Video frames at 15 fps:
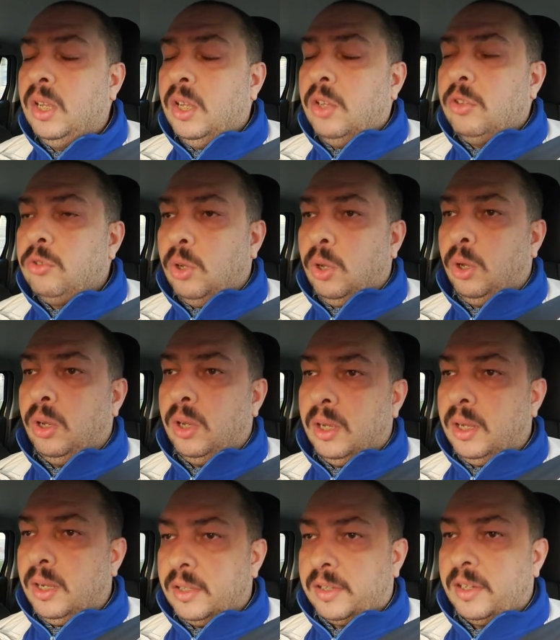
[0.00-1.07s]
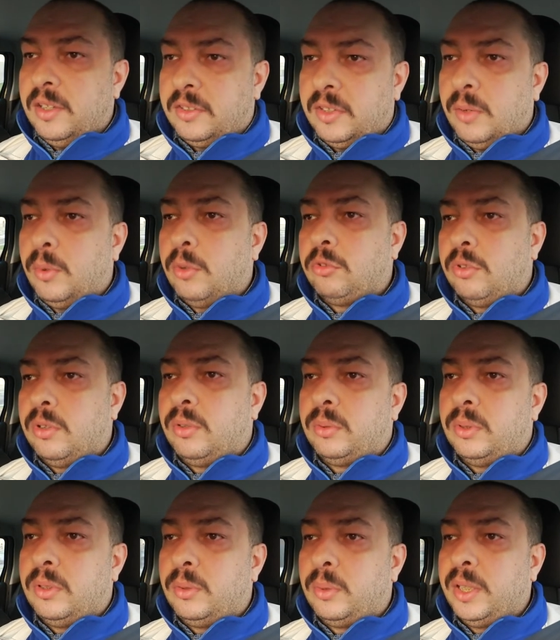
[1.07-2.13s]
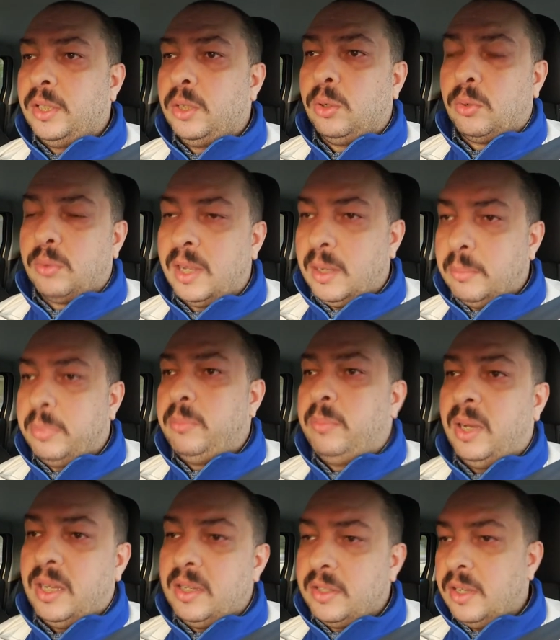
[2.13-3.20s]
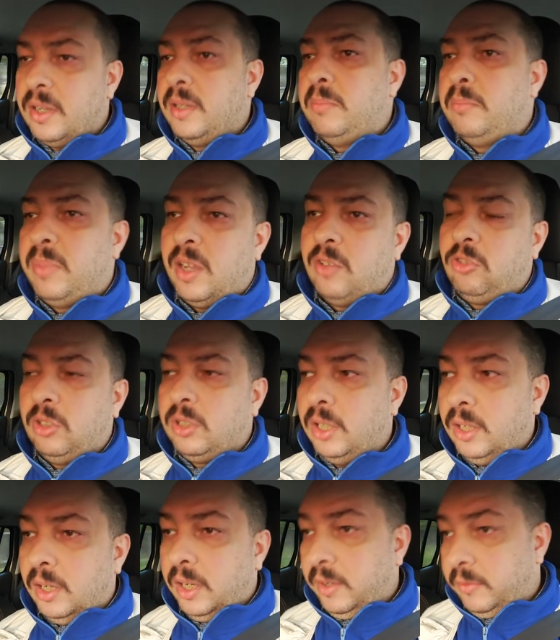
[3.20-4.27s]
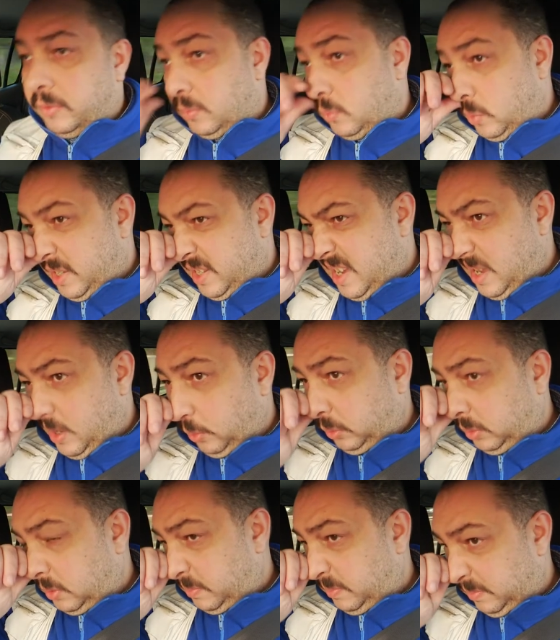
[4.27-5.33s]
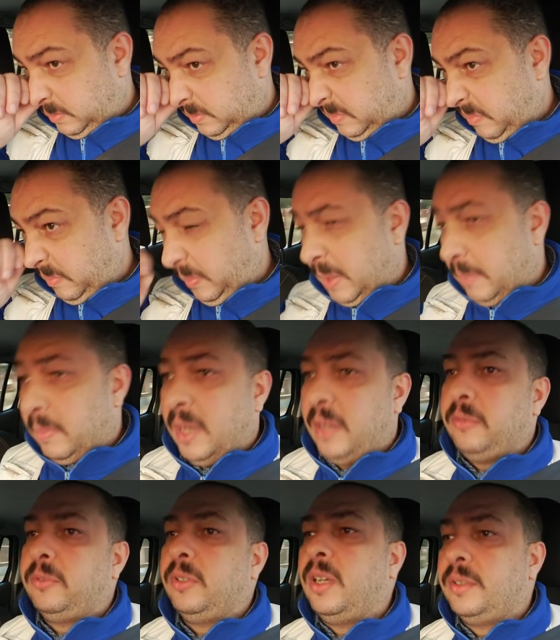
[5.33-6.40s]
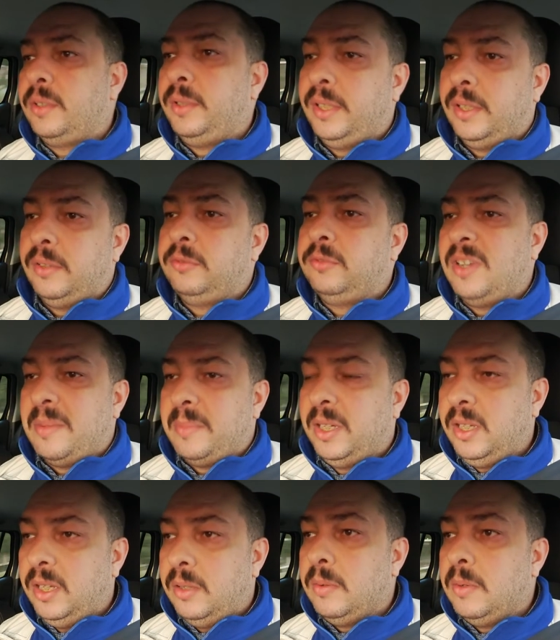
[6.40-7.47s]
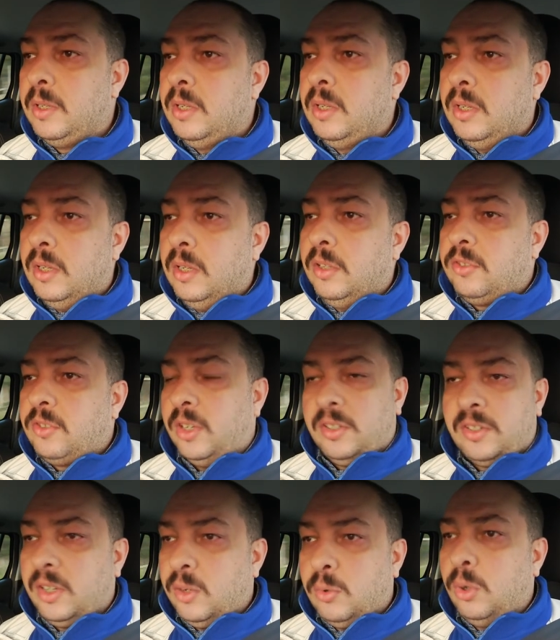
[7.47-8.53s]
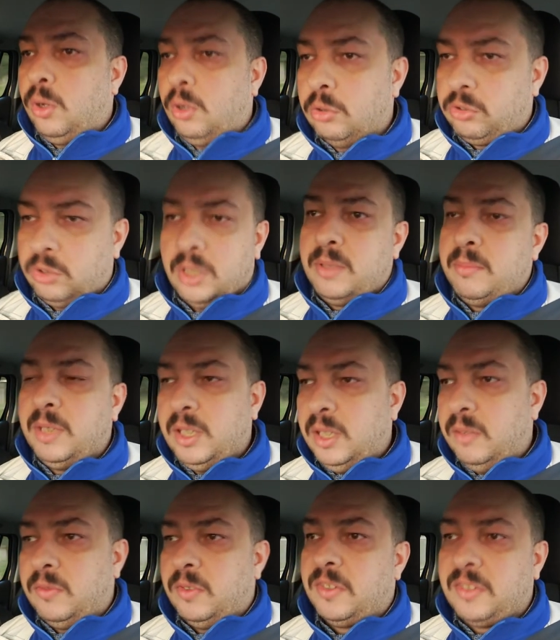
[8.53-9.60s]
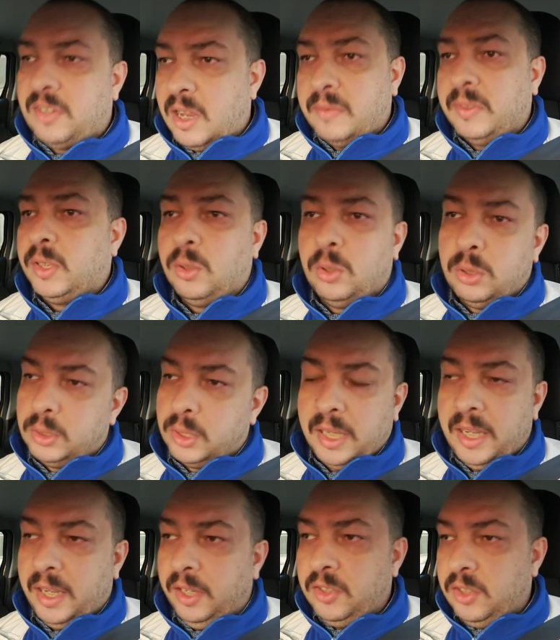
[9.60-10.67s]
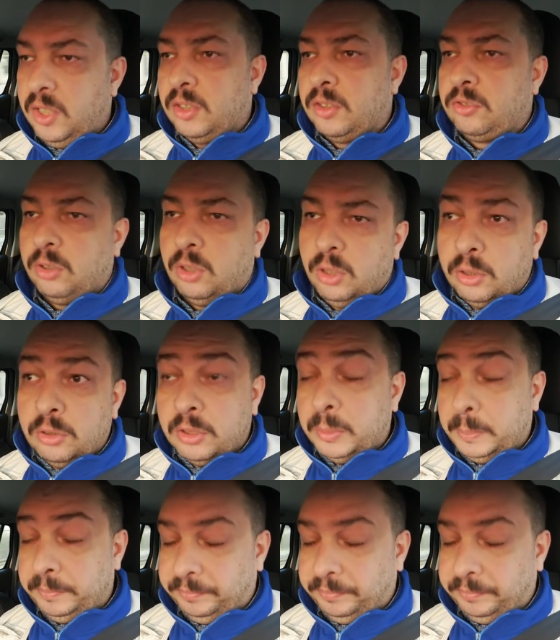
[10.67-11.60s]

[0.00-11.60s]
So at least I was already grown up, but I basically lived without my father in the family since I was, I believe, 7 or 8 years old.